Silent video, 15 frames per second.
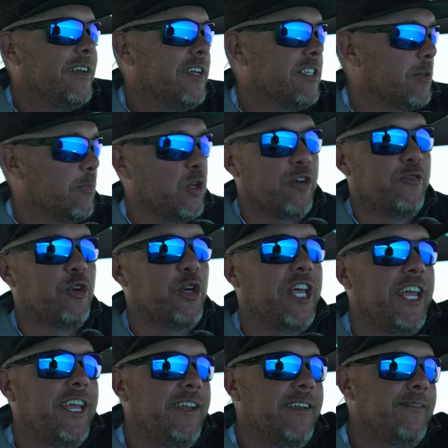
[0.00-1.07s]
it's a beautiful
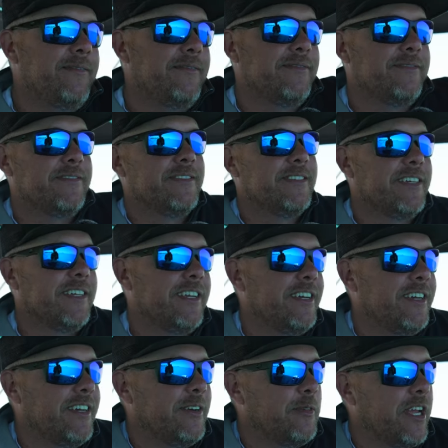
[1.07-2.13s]
day,
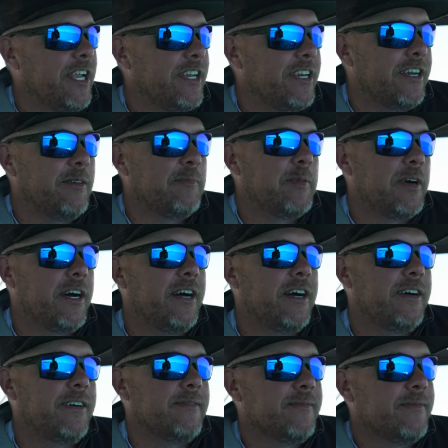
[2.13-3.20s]
yeah, and we ended up.
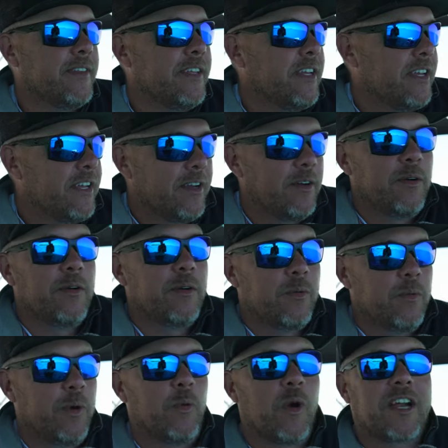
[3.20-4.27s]
Uh,
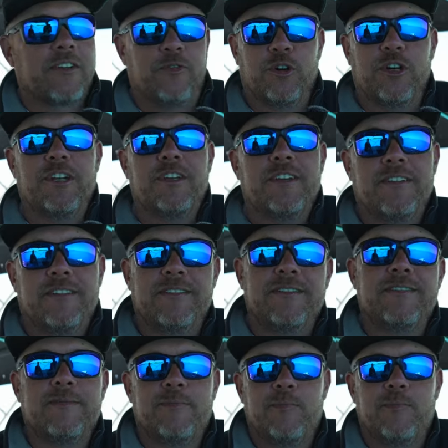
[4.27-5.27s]
we worked for it. Oh